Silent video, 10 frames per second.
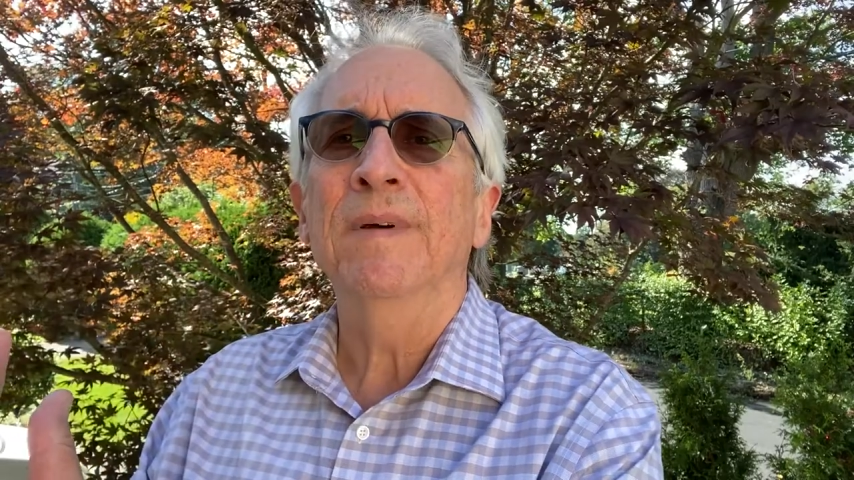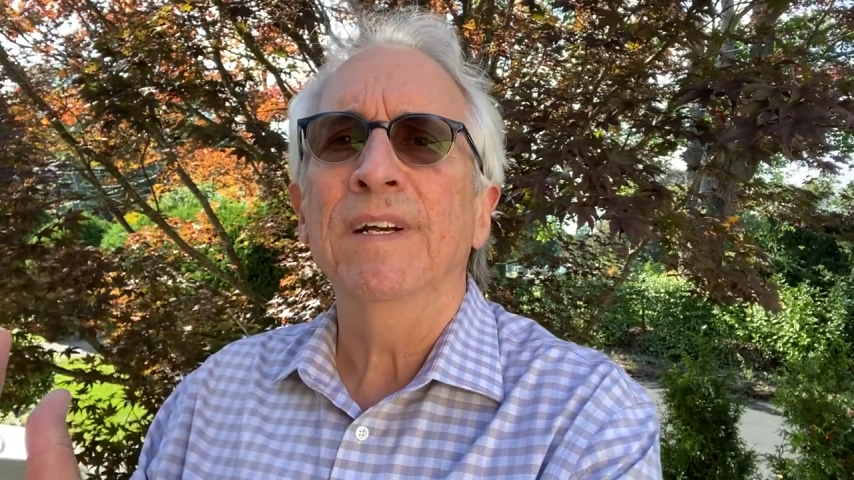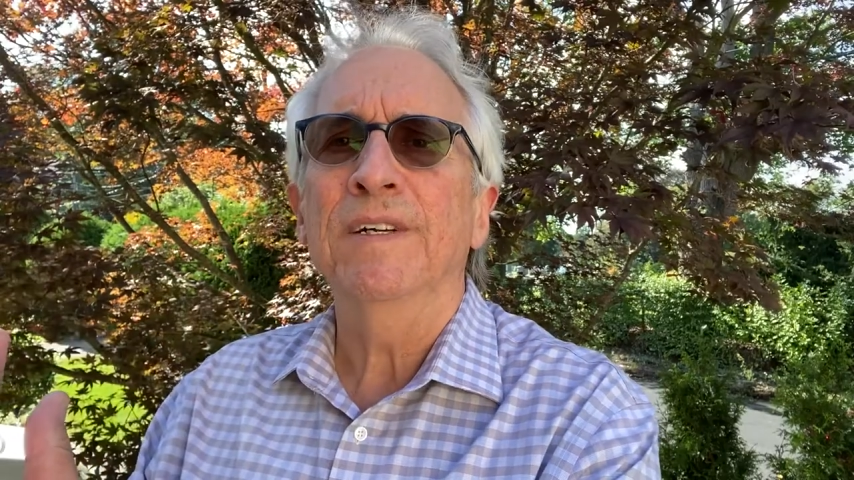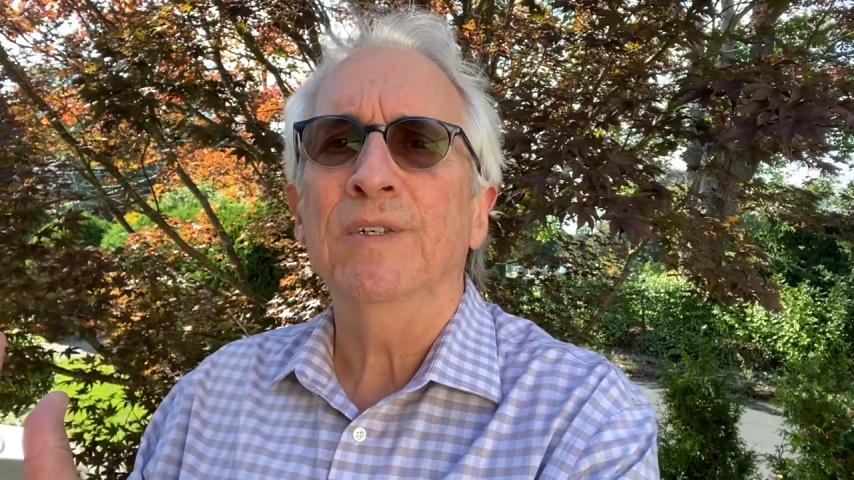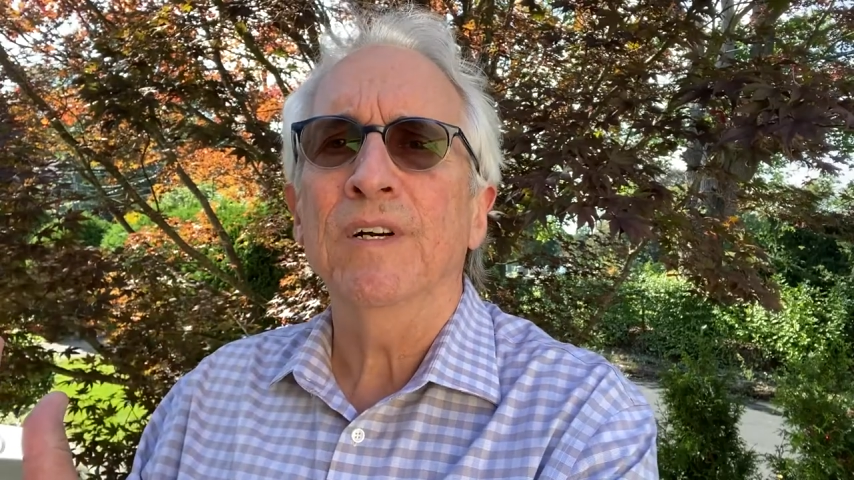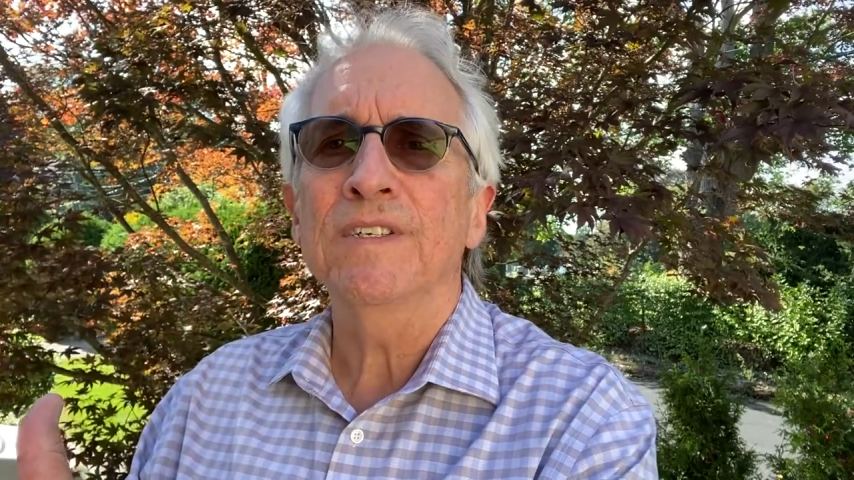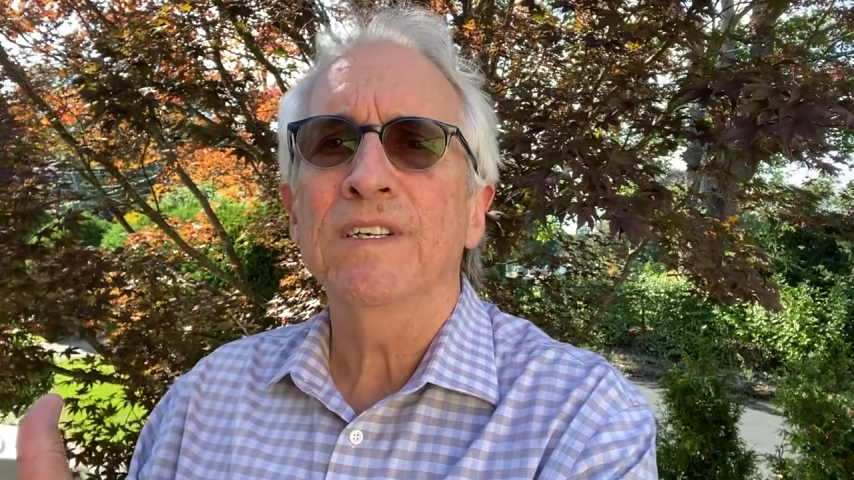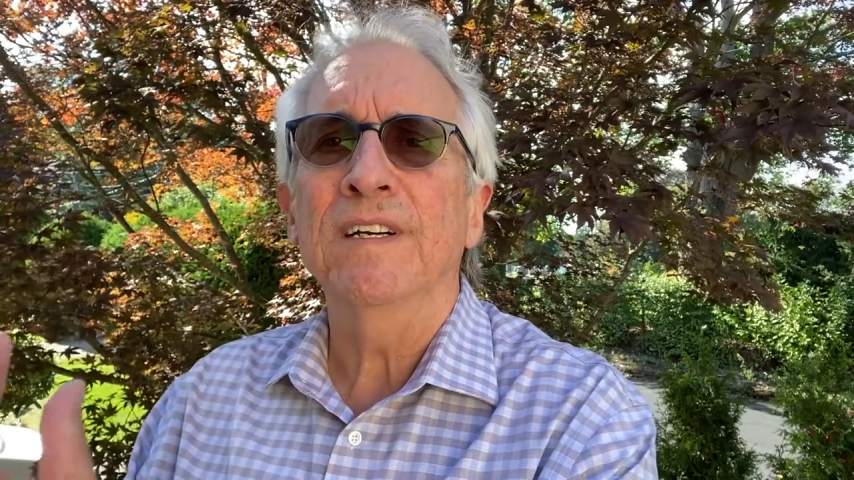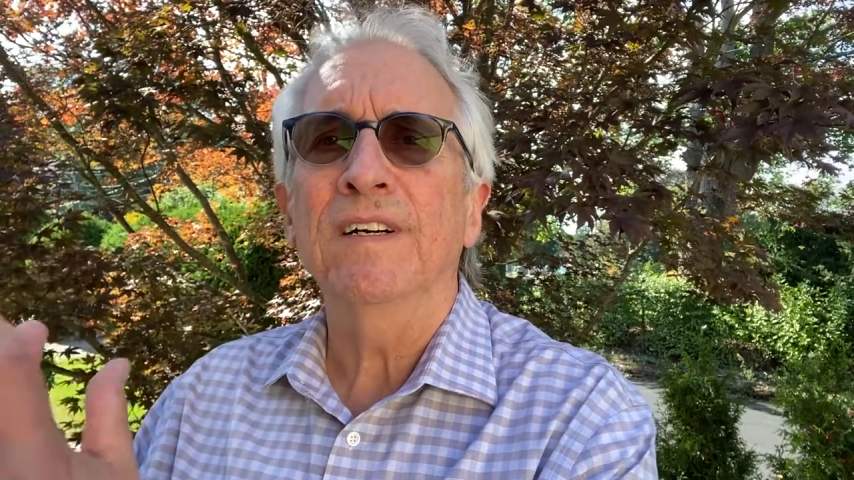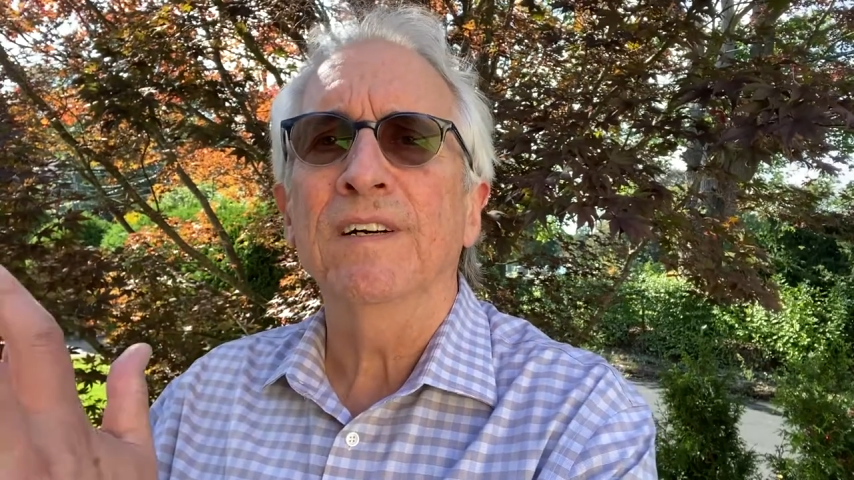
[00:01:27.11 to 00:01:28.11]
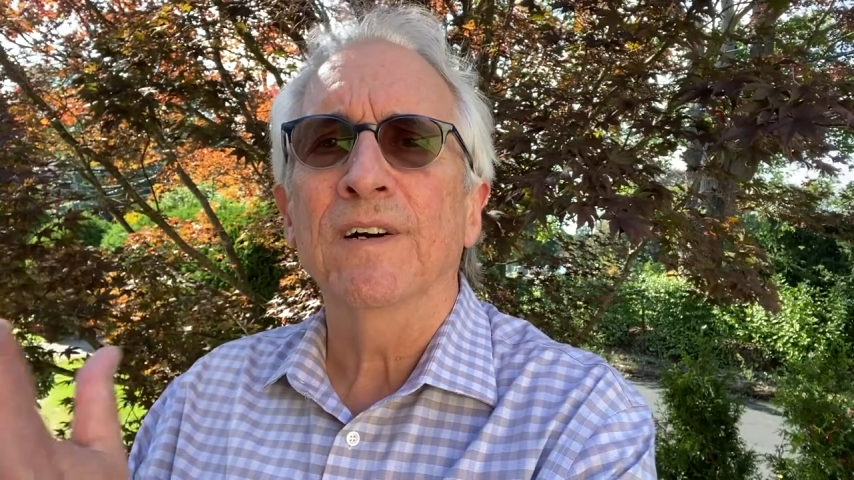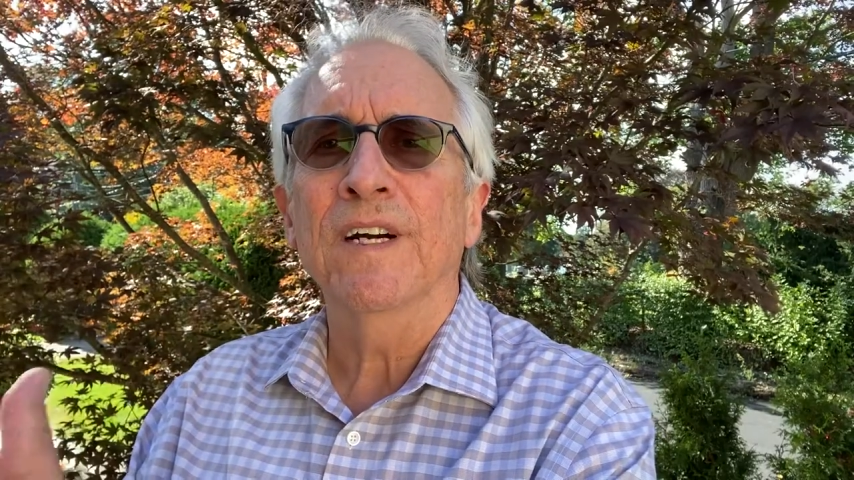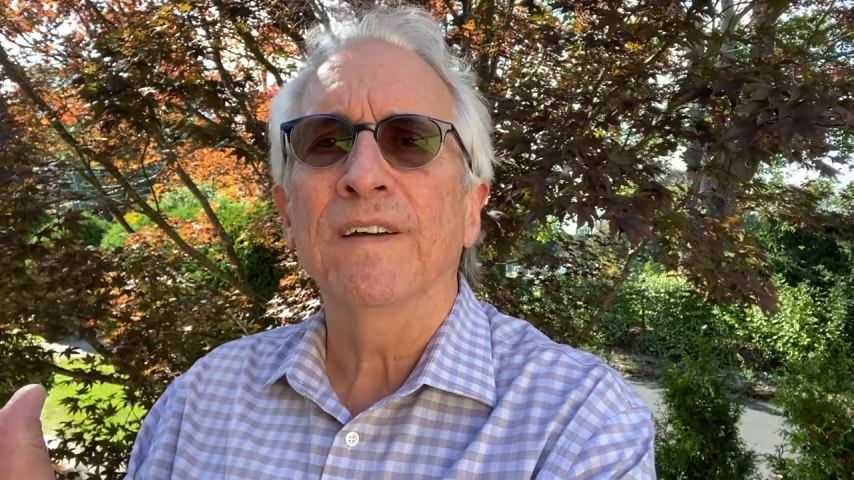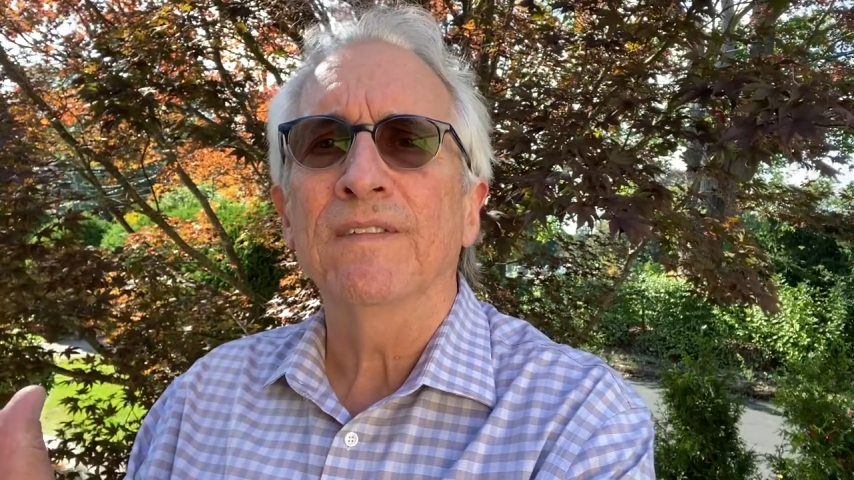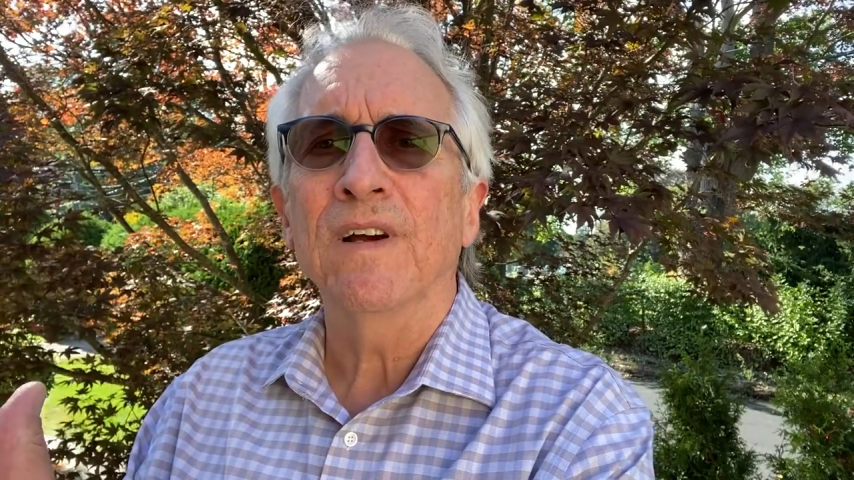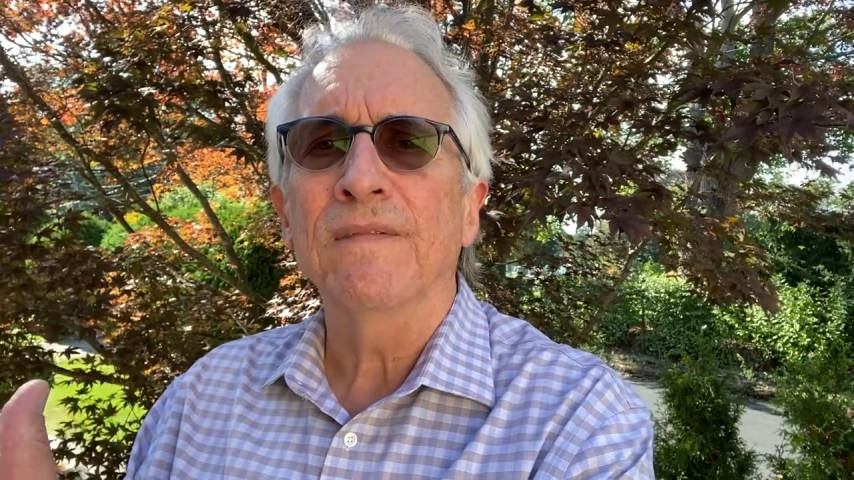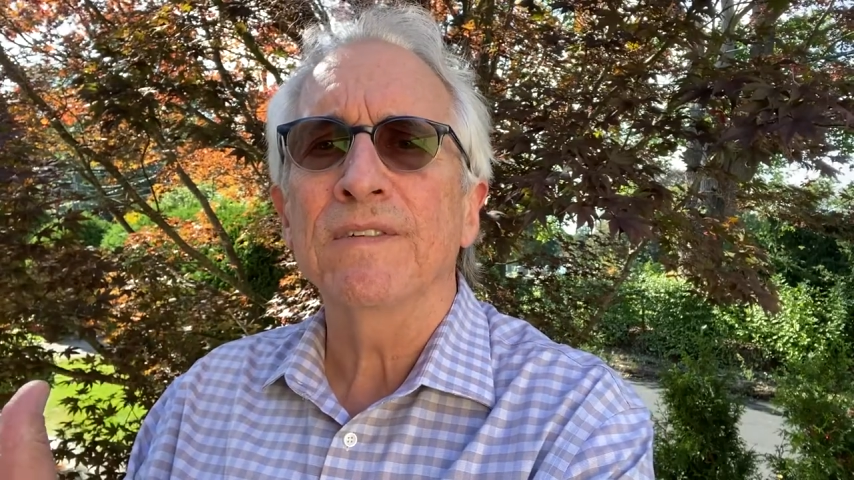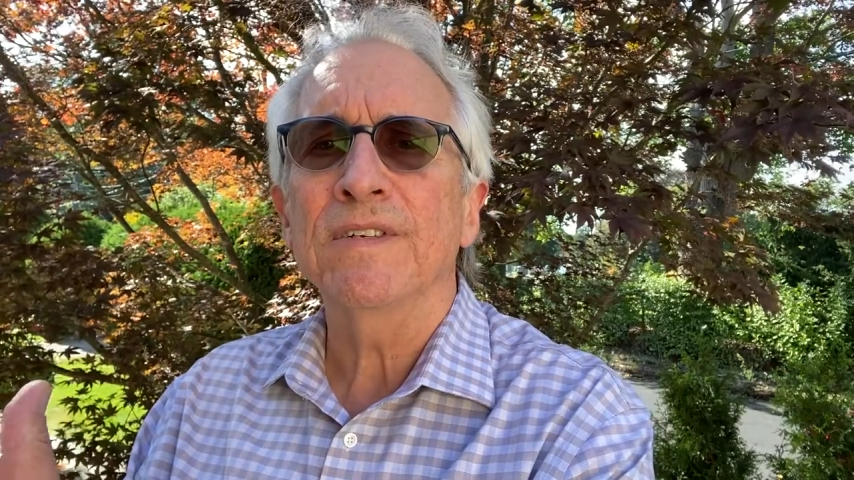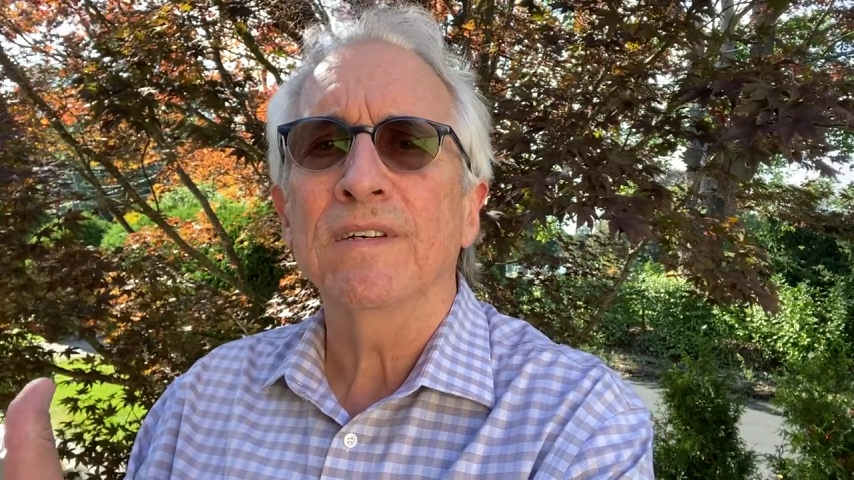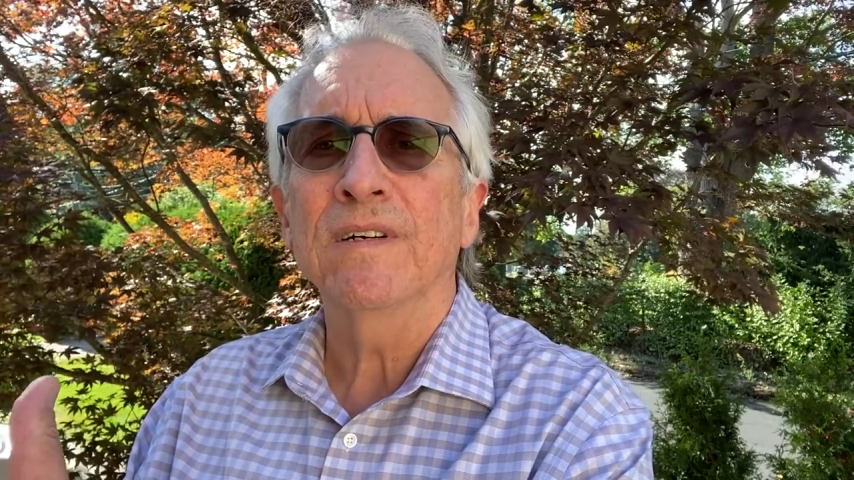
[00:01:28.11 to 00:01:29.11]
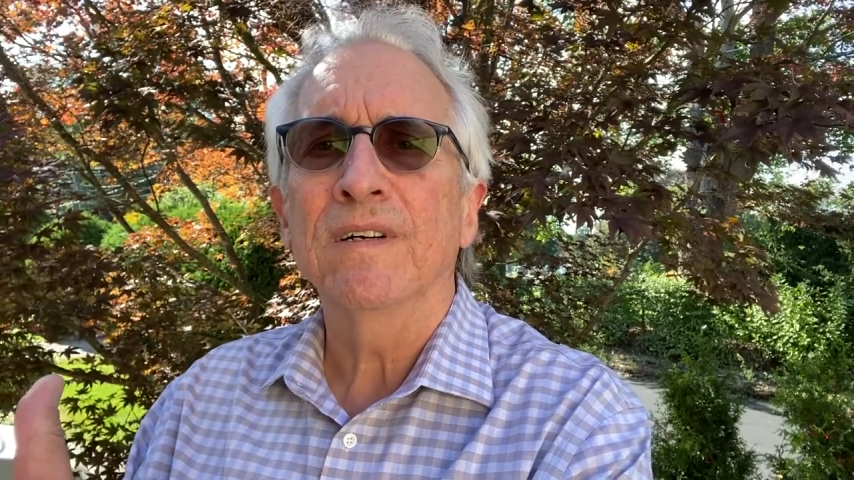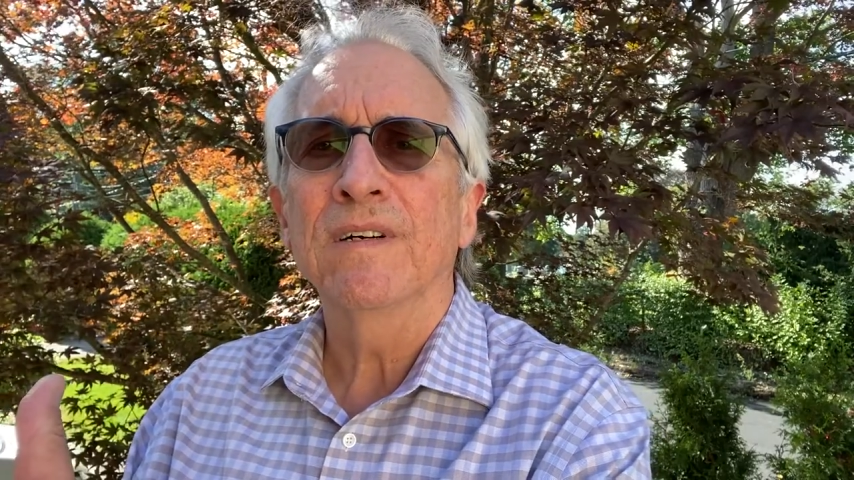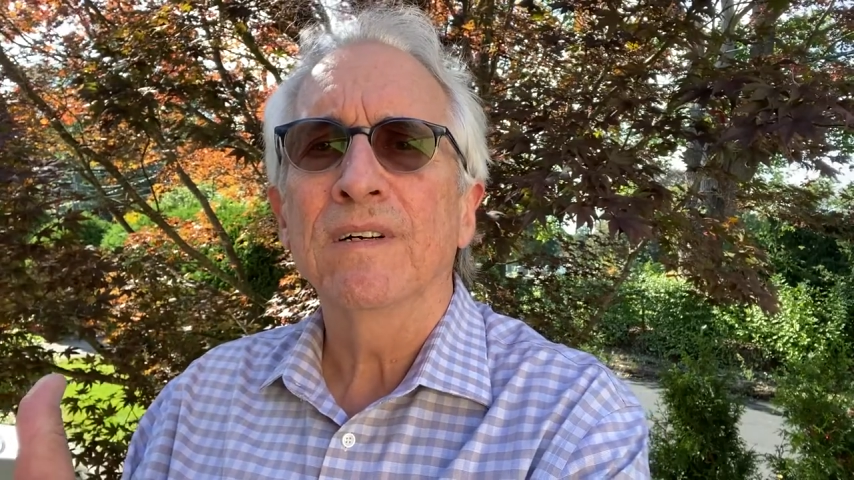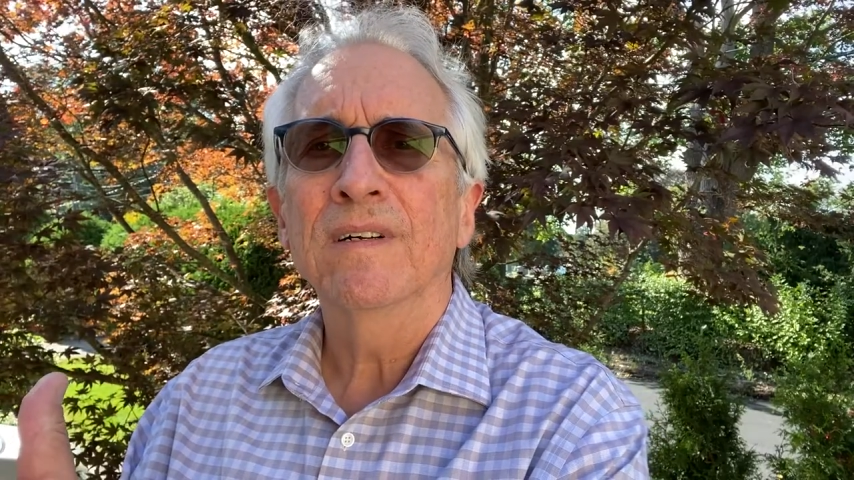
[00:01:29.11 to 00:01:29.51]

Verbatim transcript: being a trustee or a gift officer